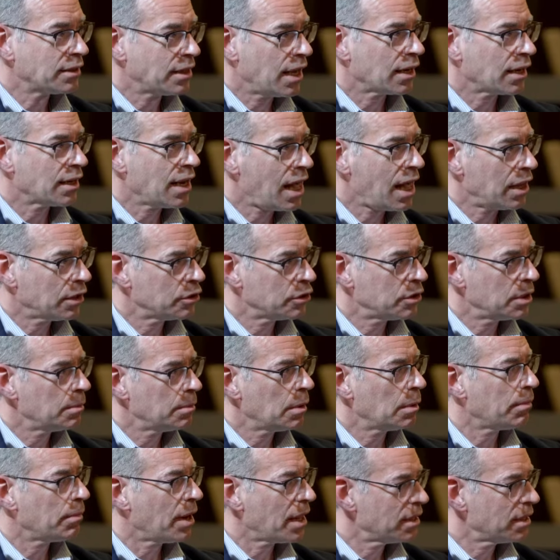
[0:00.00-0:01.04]
technology,
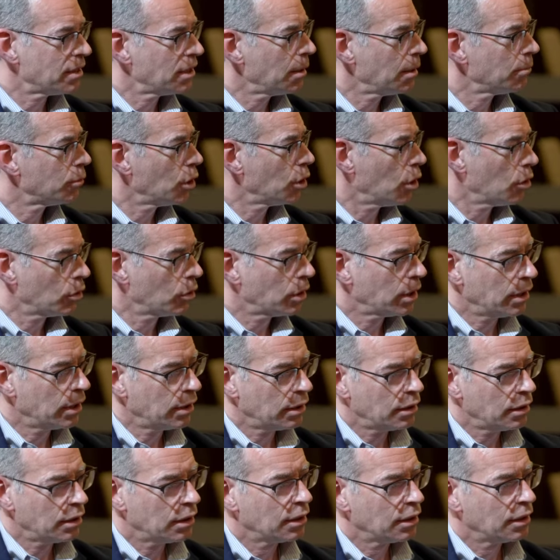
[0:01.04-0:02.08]
but by the same
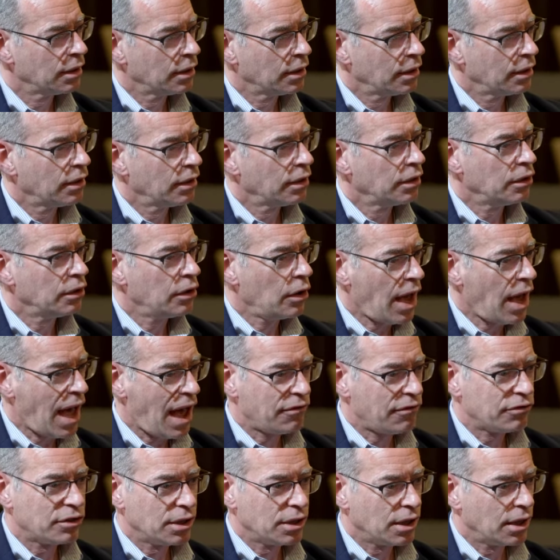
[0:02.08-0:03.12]
token, you
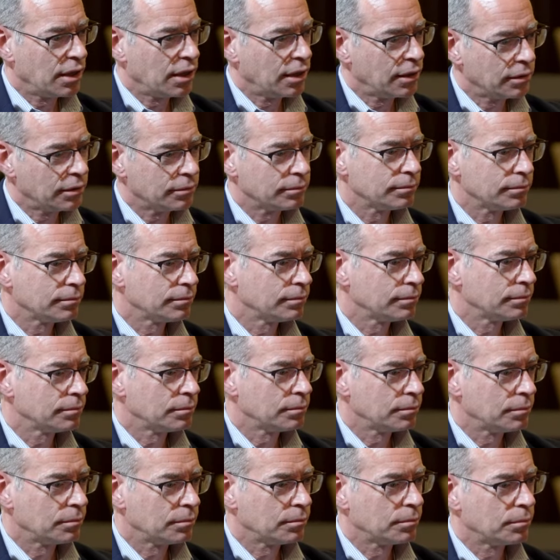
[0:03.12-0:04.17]
have to
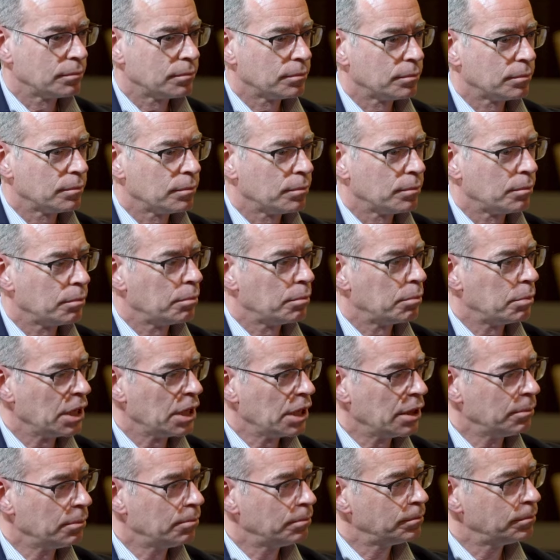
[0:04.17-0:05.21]

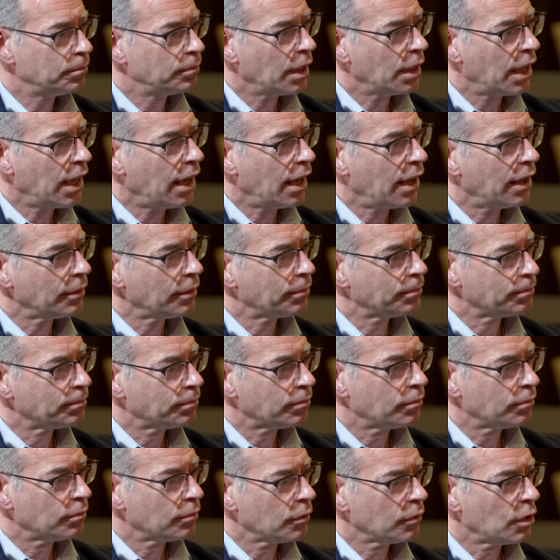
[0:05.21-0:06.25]
be
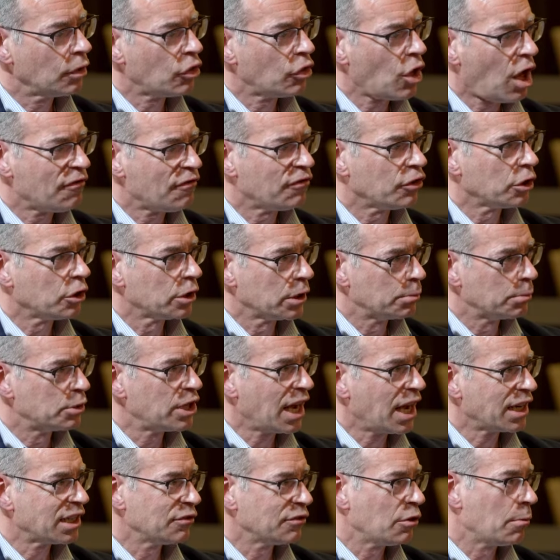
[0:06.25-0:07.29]
thoughtful and
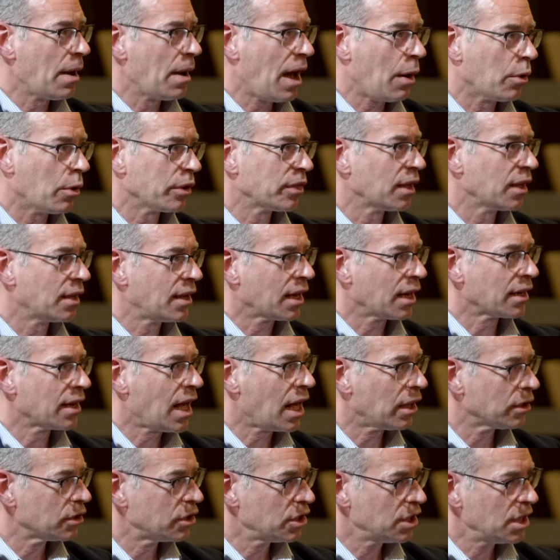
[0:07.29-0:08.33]
objective about what the
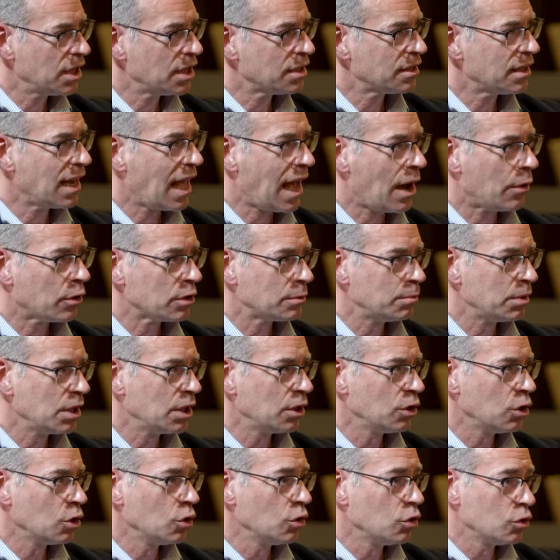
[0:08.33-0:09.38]
technology is and how it's being
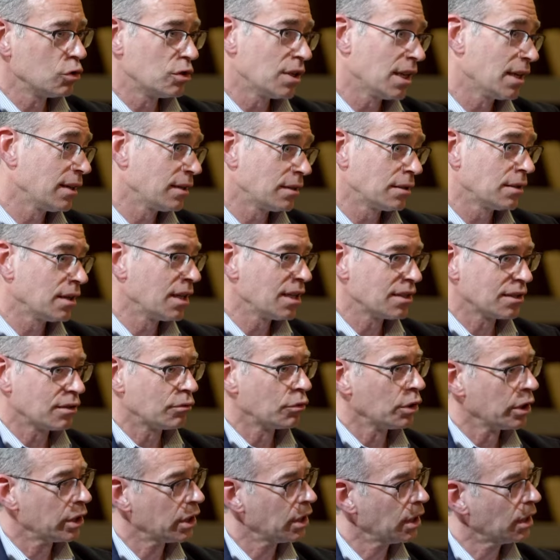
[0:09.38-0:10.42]
used, and is it
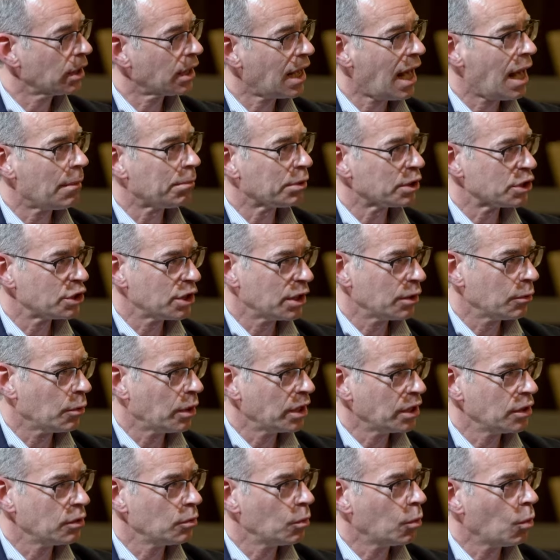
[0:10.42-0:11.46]
really accomplishing what
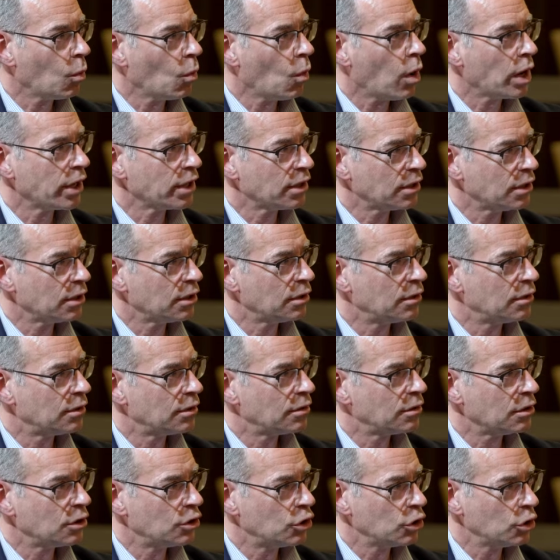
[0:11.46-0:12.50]
you want it
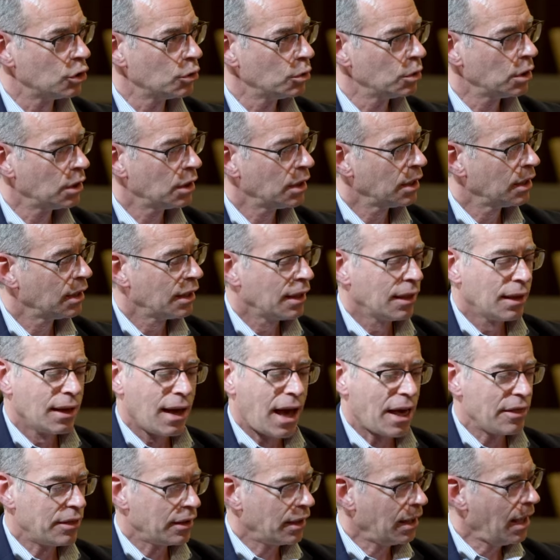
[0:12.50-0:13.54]
to do.
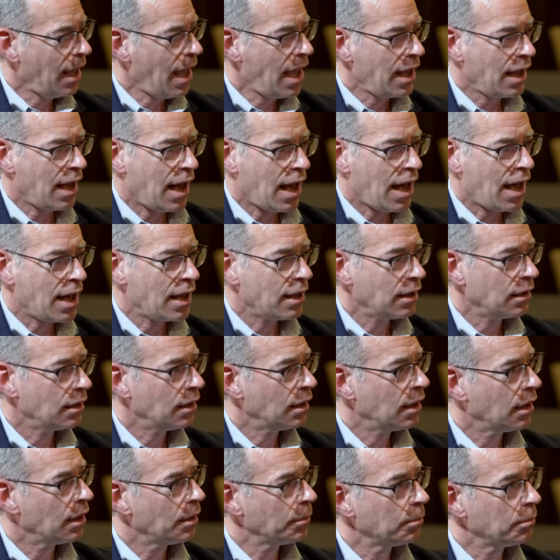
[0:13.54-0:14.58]
I think AI
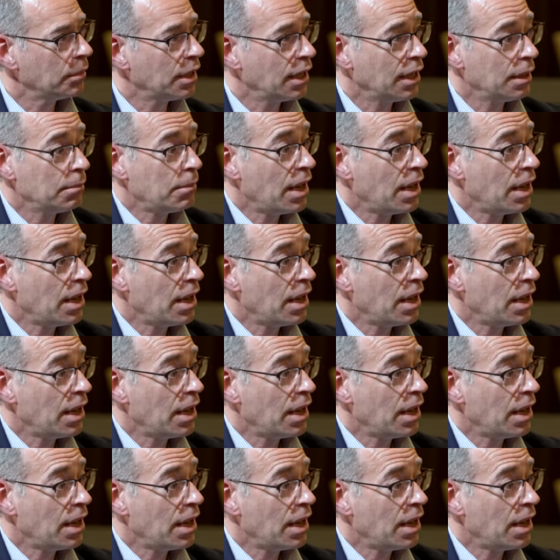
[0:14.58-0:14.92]
in